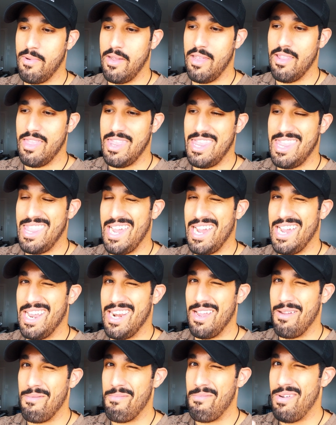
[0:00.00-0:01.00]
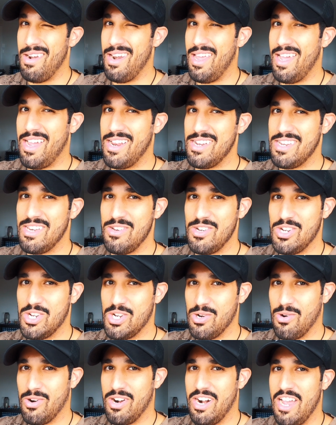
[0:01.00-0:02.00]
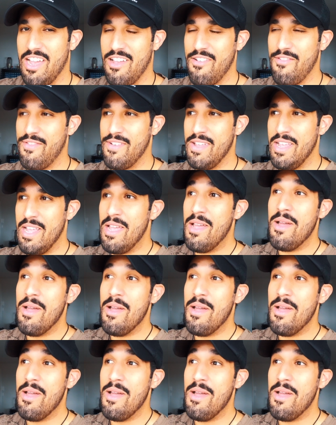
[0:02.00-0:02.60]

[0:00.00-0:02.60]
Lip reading: but that I'm not too sure of.